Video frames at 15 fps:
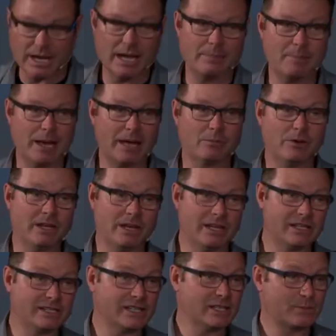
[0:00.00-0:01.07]
iPad didn't
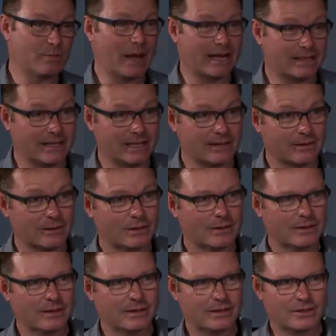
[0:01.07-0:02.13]
exist back then.
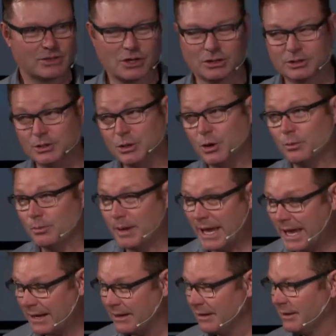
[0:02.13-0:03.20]
It's called a
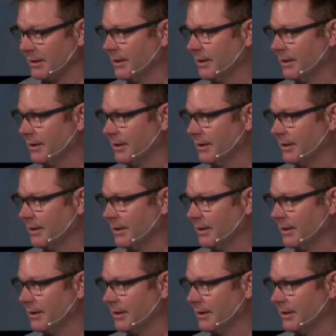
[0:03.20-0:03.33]
notepad.